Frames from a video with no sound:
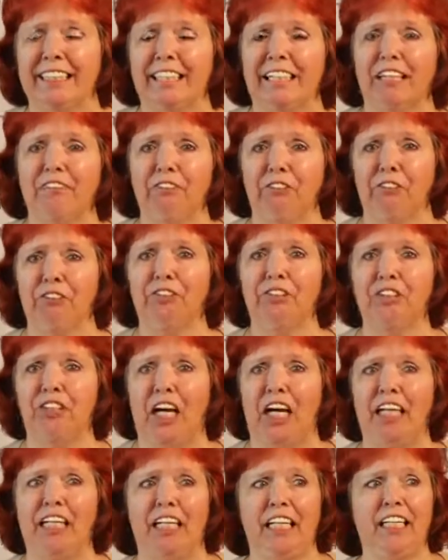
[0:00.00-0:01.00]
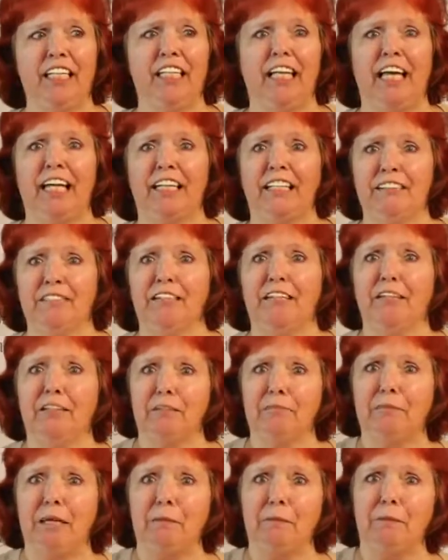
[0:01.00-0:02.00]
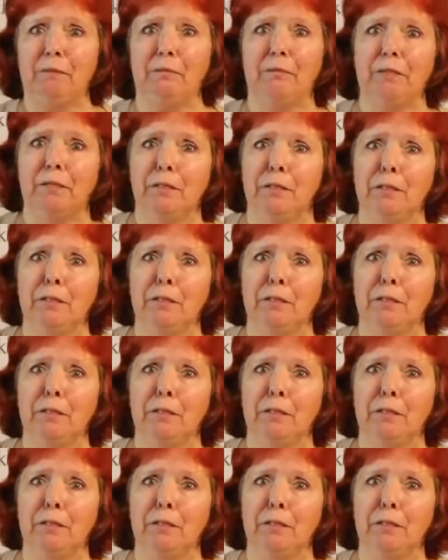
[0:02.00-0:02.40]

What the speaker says: If you're studying, they can maybe